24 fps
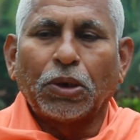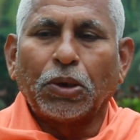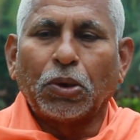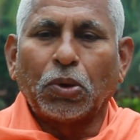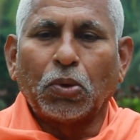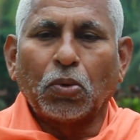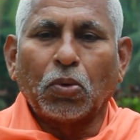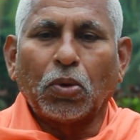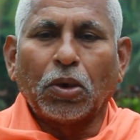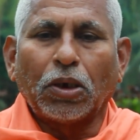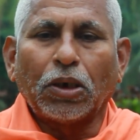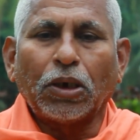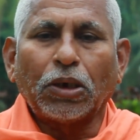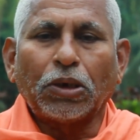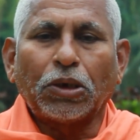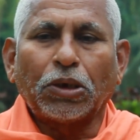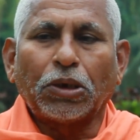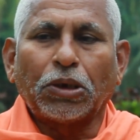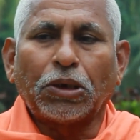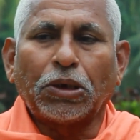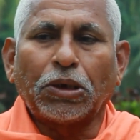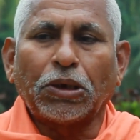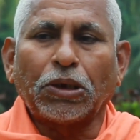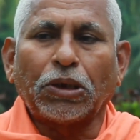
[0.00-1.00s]
yoga
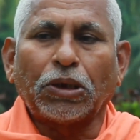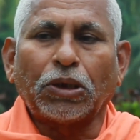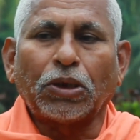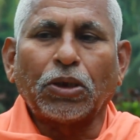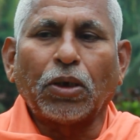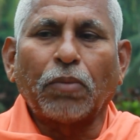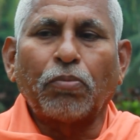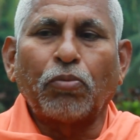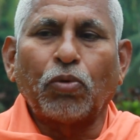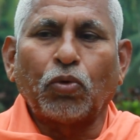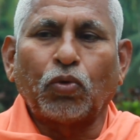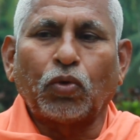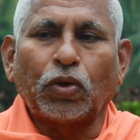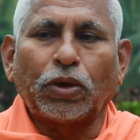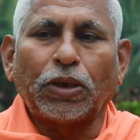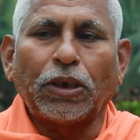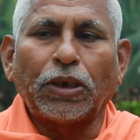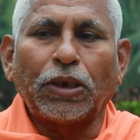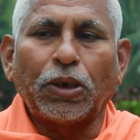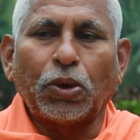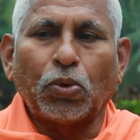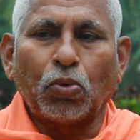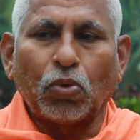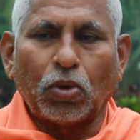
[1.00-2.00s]
chitta vritti
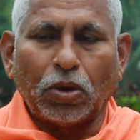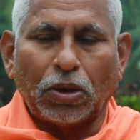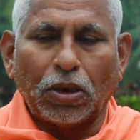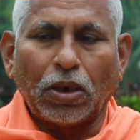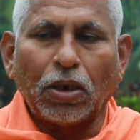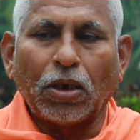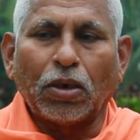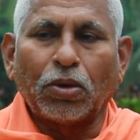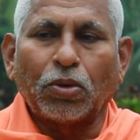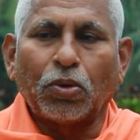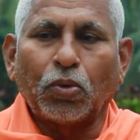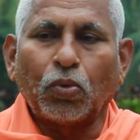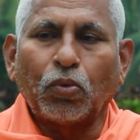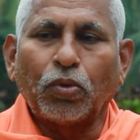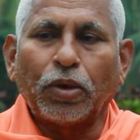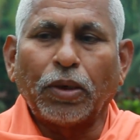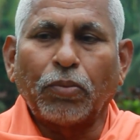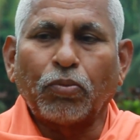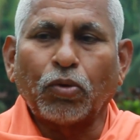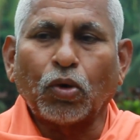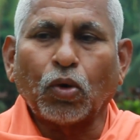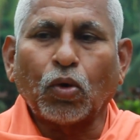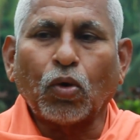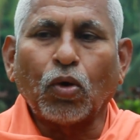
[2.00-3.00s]
nirvadha. We
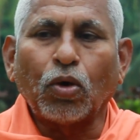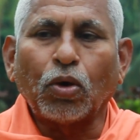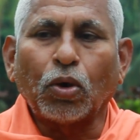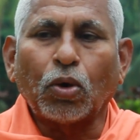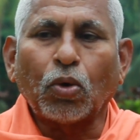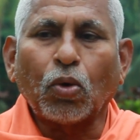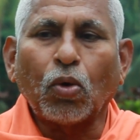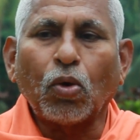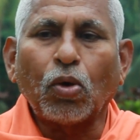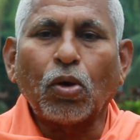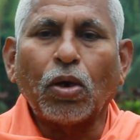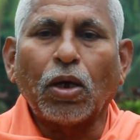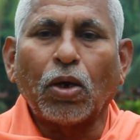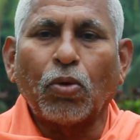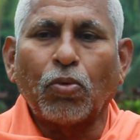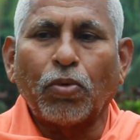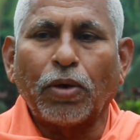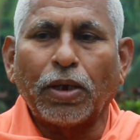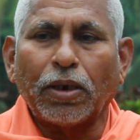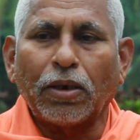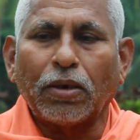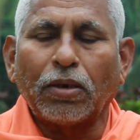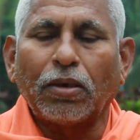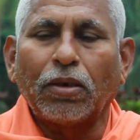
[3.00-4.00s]
have to control
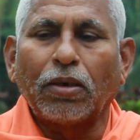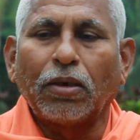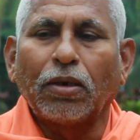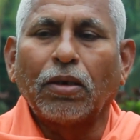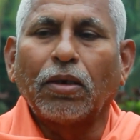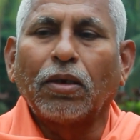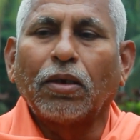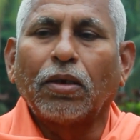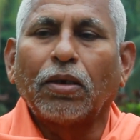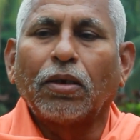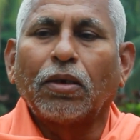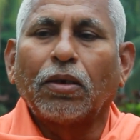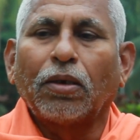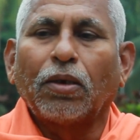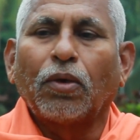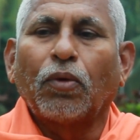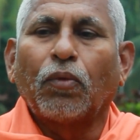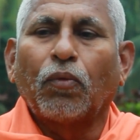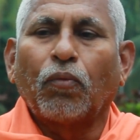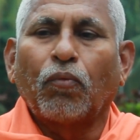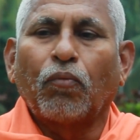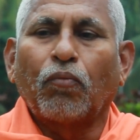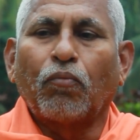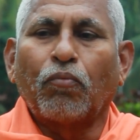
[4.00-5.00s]
our
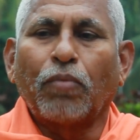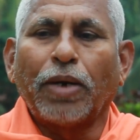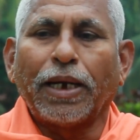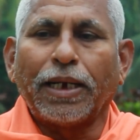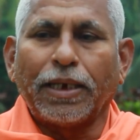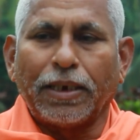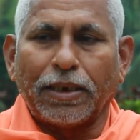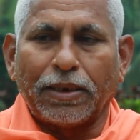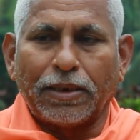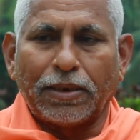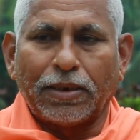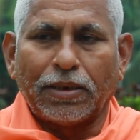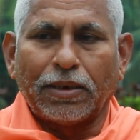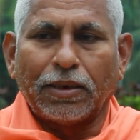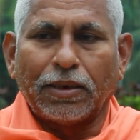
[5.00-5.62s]
mind